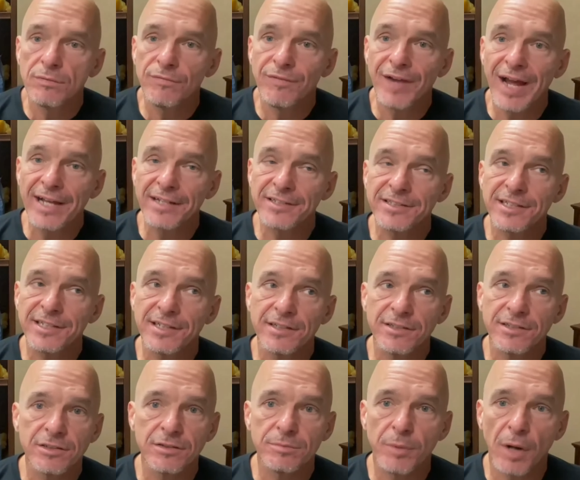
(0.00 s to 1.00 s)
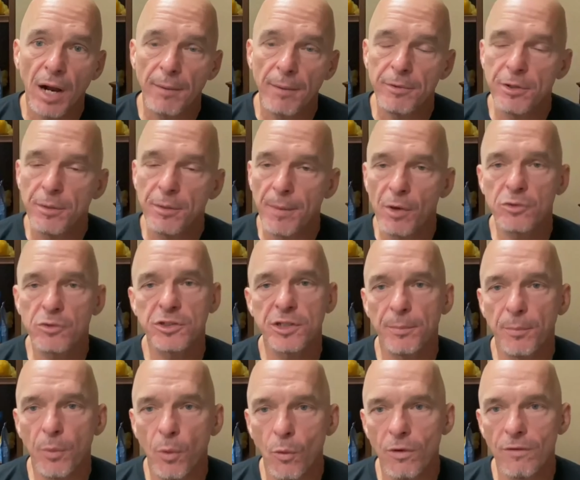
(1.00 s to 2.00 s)
fasting is probably the most
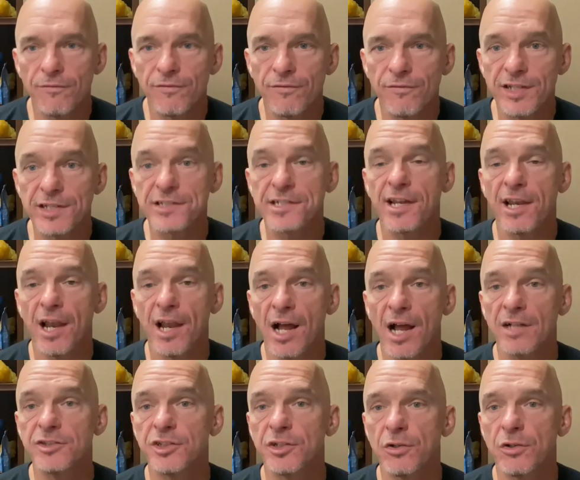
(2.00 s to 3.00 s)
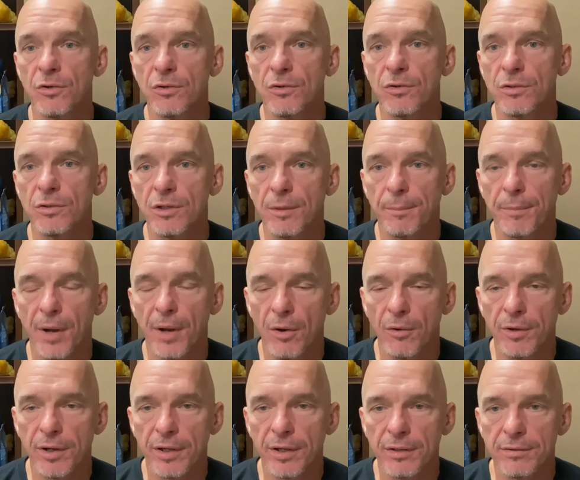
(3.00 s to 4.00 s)
important physiological
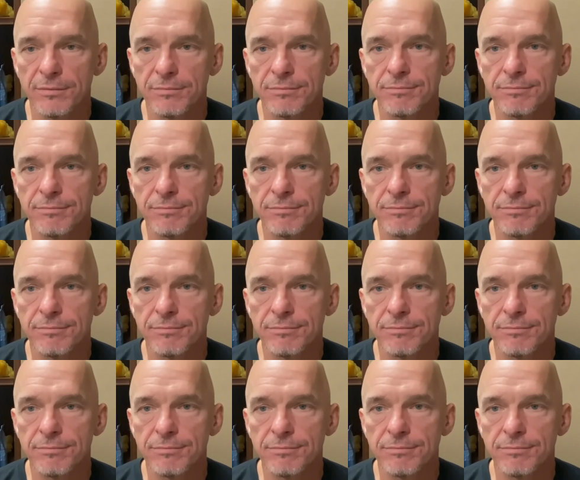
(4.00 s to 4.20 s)
component